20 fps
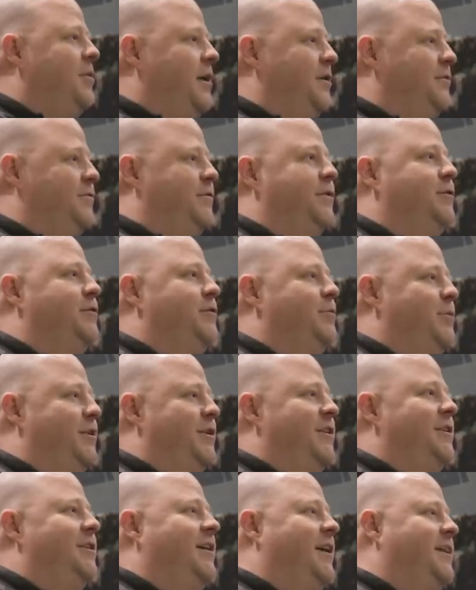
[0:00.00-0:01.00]
by Phil and
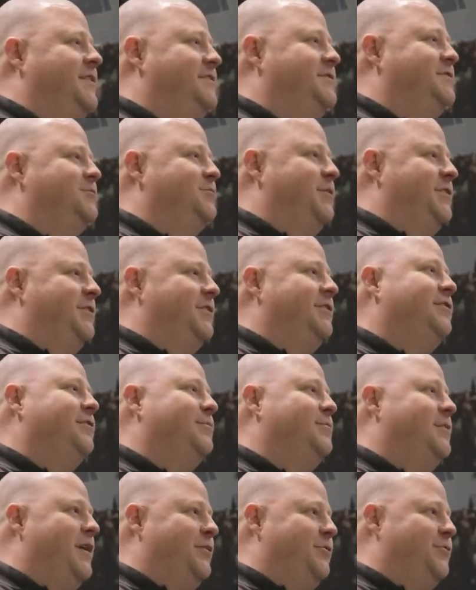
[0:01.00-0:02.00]
Penny Knight's suite here
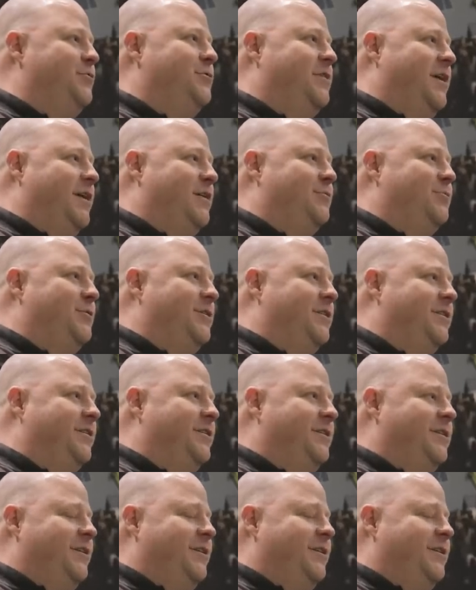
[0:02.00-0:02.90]
at Matthew Knight Arena.